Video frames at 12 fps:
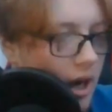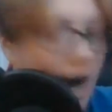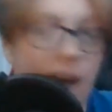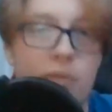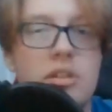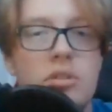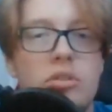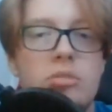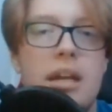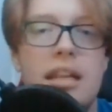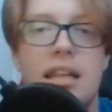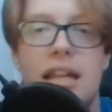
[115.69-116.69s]
I was told
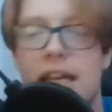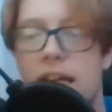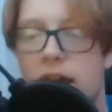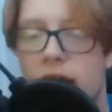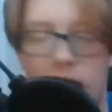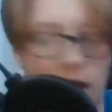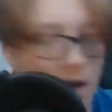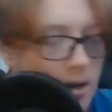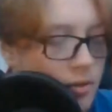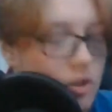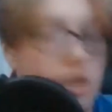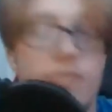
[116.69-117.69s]
by the lady. Uh,
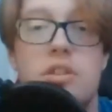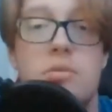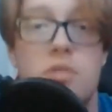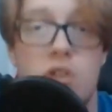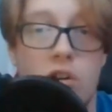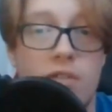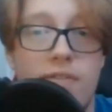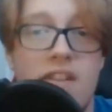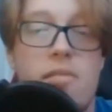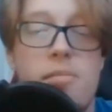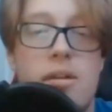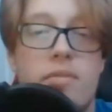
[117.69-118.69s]
first off, this was her
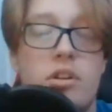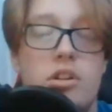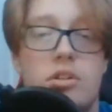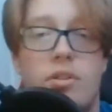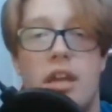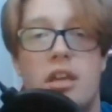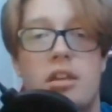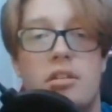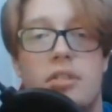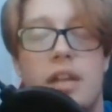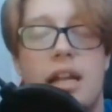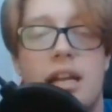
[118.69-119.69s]
favorite beverage, so thank
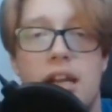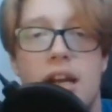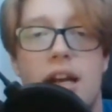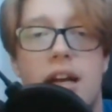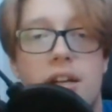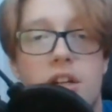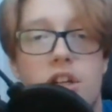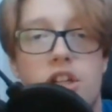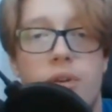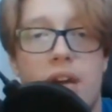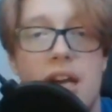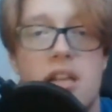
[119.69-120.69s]
you, lady at
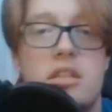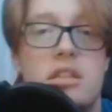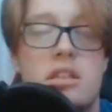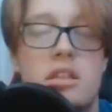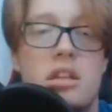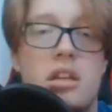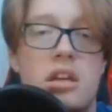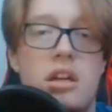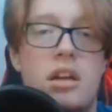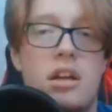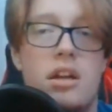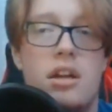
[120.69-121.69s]
Showcase.
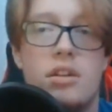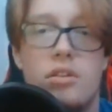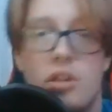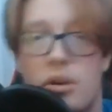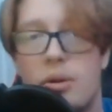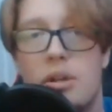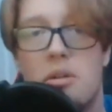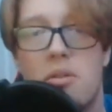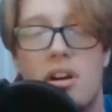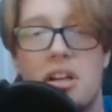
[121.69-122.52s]
You know who you are.